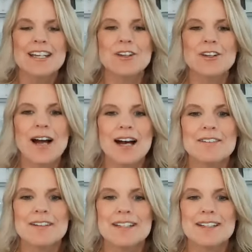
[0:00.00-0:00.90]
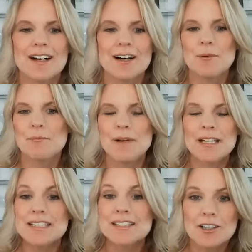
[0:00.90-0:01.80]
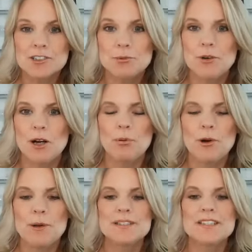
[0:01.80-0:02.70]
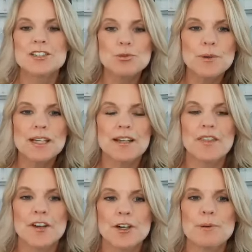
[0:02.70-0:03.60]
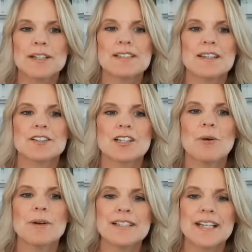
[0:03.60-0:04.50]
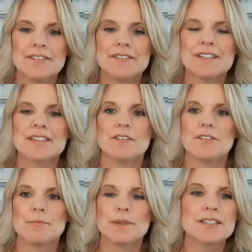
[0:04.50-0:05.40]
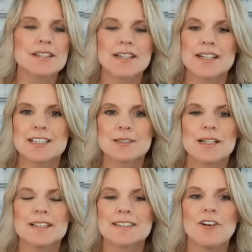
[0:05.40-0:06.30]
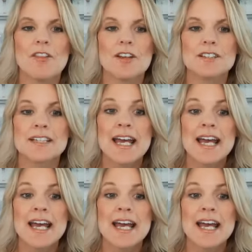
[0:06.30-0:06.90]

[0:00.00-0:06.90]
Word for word: you know, having um, many doctor appointments each week and therapists, and there's always heavy stuff and missed things because of all this.